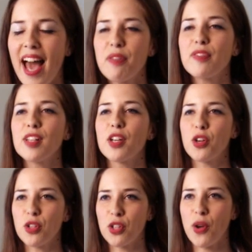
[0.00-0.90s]
I feel
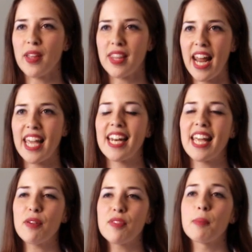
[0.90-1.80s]
good knowing that I
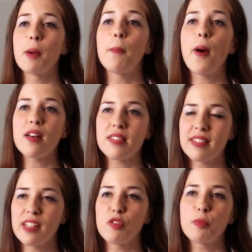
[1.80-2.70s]
can give them a
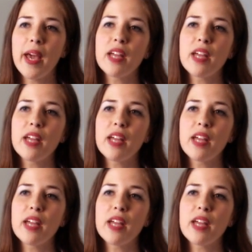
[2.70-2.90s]
positive,